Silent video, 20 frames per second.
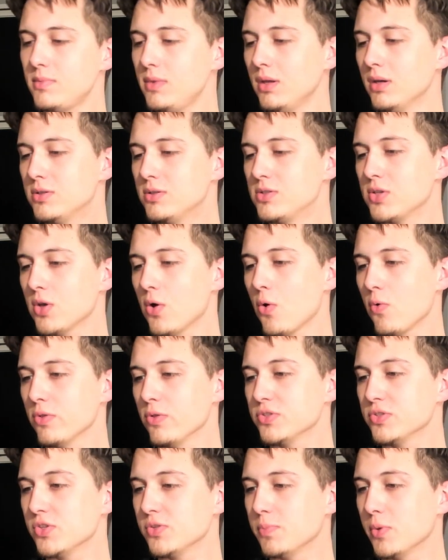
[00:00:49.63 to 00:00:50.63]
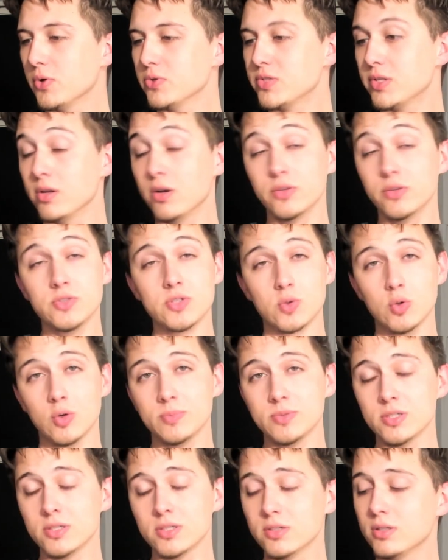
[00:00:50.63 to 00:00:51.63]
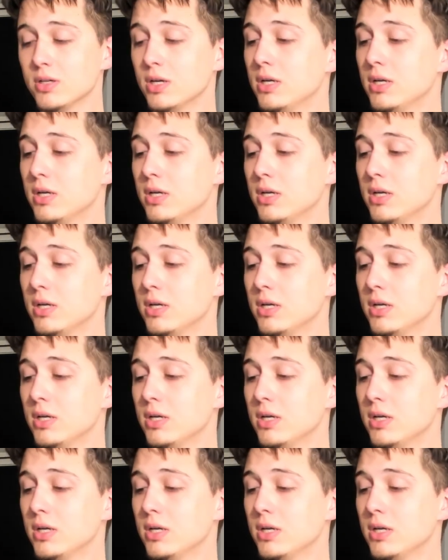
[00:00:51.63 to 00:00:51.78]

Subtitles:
So this is mostly unscripted.